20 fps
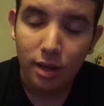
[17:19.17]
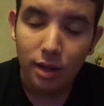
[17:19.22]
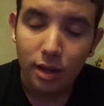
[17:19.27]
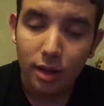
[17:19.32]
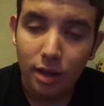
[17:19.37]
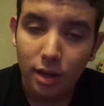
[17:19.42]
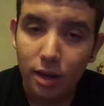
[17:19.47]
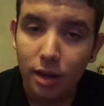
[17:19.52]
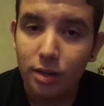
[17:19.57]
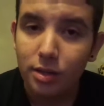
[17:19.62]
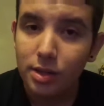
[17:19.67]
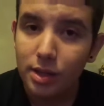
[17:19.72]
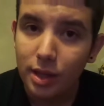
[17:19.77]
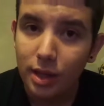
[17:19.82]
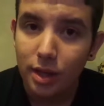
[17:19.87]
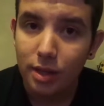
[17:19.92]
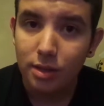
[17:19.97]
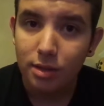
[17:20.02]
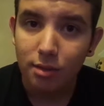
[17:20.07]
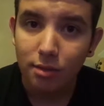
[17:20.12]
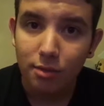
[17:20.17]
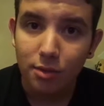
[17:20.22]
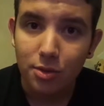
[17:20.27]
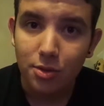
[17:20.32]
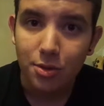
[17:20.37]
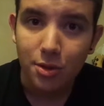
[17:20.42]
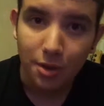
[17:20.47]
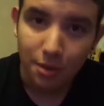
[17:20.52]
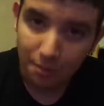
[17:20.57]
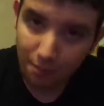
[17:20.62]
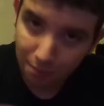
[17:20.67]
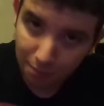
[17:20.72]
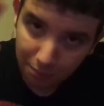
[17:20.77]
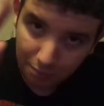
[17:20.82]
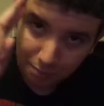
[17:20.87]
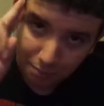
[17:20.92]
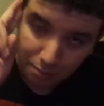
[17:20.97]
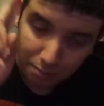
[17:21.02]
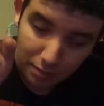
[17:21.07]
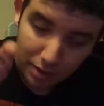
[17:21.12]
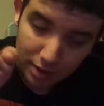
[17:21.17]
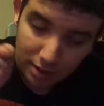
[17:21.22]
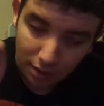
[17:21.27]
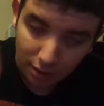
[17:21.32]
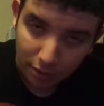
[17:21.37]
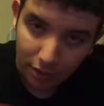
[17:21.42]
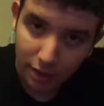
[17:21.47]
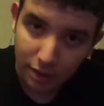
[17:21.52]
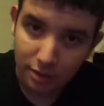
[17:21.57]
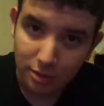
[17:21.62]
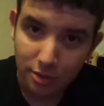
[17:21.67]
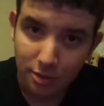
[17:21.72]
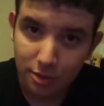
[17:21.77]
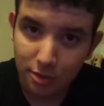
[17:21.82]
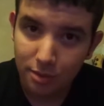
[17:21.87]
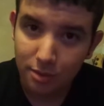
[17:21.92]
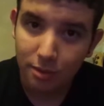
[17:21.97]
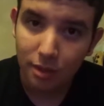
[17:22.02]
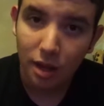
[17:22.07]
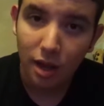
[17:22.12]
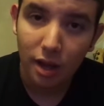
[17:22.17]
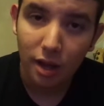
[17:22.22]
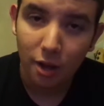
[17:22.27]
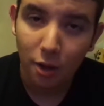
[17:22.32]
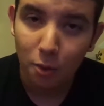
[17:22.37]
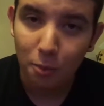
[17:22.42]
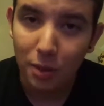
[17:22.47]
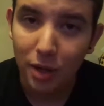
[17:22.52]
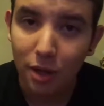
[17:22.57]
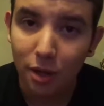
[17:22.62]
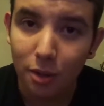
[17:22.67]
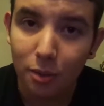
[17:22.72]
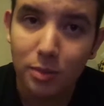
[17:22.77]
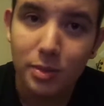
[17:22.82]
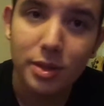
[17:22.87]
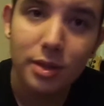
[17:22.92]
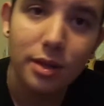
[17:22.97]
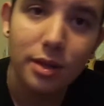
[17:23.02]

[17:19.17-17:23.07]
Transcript: and I'll see you guys in the future. Peace out, Kicksters. I hope I helped.